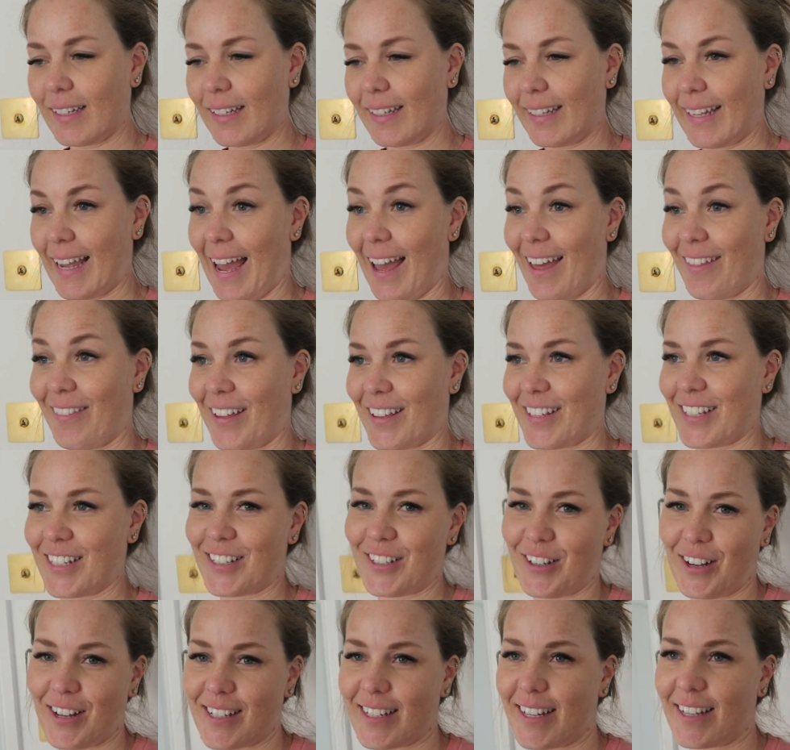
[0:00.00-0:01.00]
yeah, that's
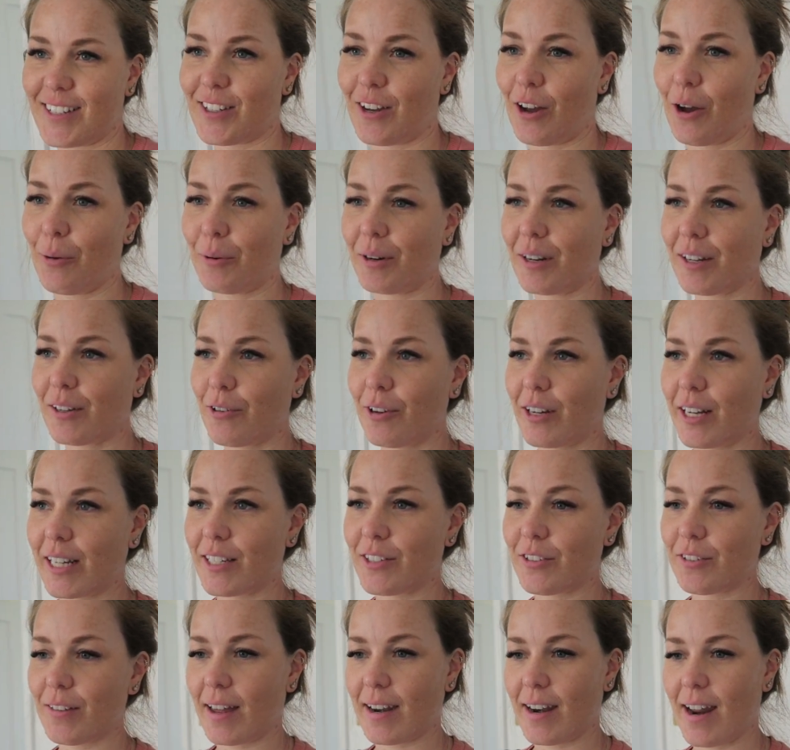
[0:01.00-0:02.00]
exciting. So I'm gonna quickly
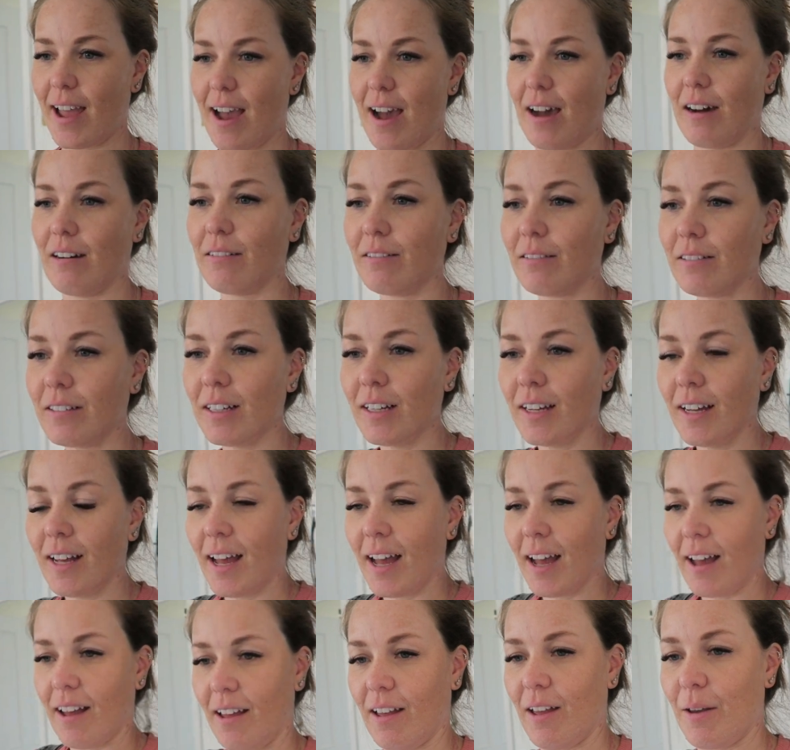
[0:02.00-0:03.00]
do that now
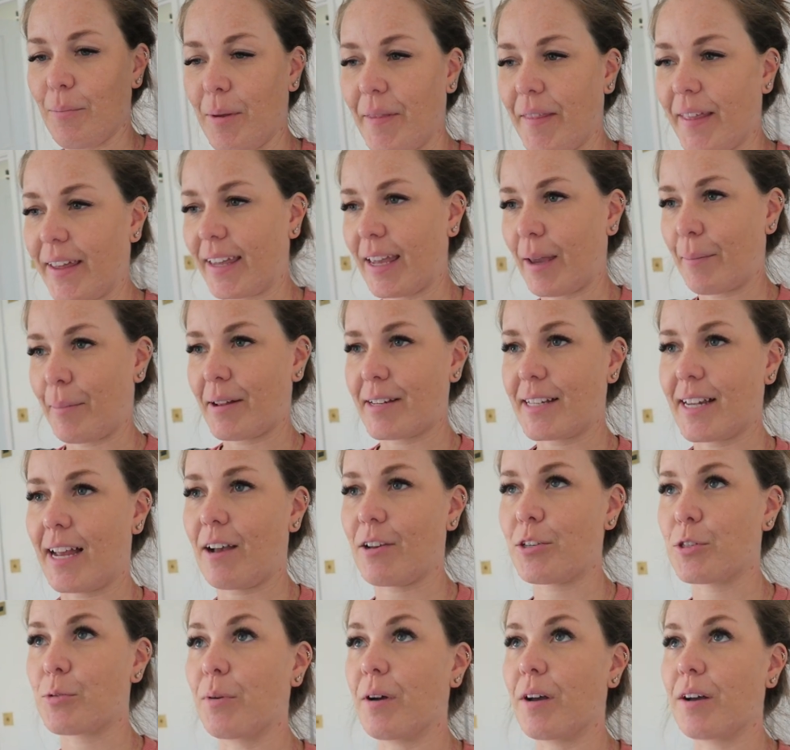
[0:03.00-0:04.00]
and then get back to
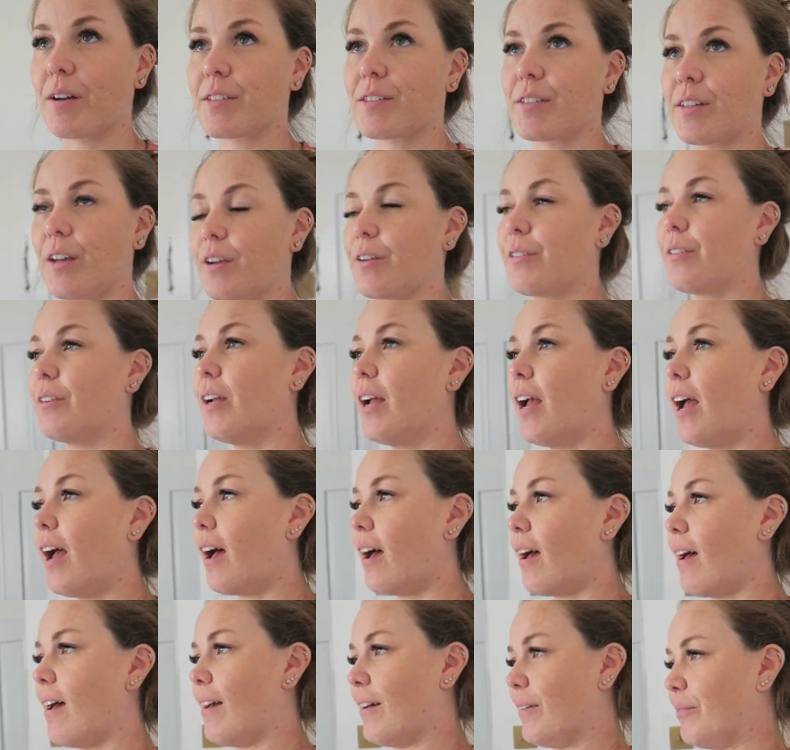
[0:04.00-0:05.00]
housework. So
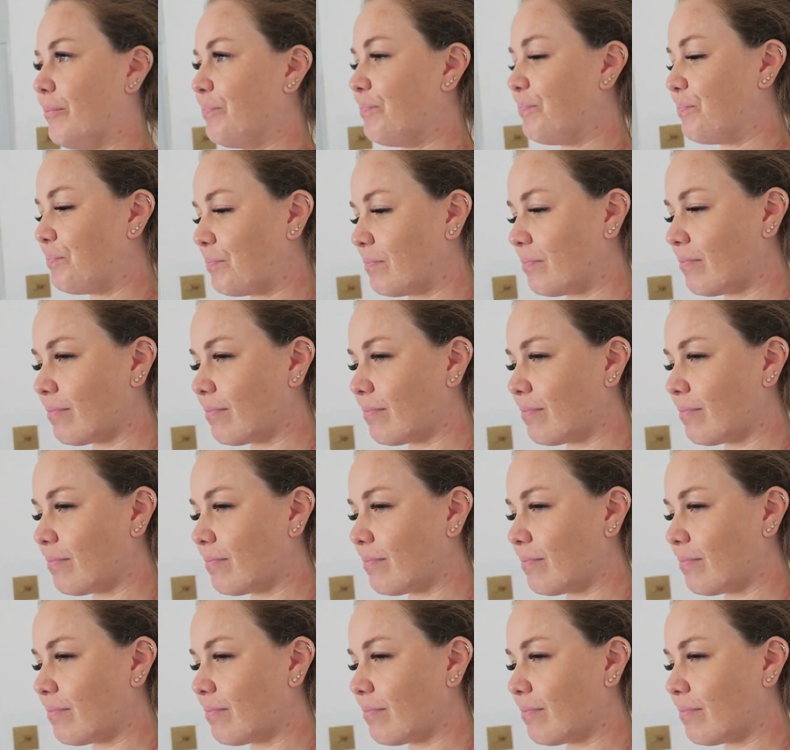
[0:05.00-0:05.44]
I